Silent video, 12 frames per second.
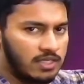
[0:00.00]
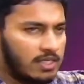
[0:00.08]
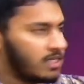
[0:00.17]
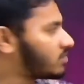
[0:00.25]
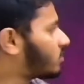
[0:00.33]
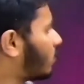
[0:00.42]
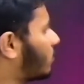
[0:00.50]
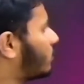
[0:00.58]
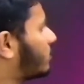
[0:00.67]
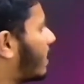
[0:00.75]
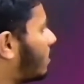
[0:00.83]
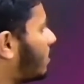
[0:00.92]
So
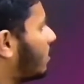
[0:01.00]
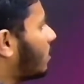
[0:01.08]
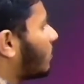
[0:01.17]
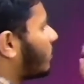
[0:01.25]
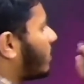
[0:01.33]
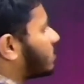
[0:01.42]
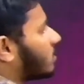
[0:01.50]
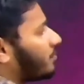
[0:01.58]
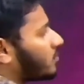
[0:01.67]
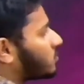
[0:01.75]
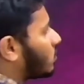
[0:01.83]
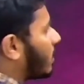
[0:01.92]
then we are
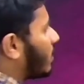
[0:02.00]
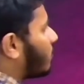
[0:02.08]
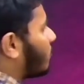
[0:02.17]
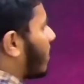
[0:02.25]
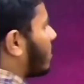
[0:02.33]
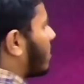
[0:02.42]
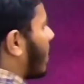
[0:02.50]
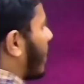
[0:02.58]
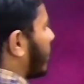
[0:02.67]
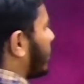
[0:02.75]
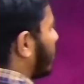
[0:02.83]
supposed to leave one line.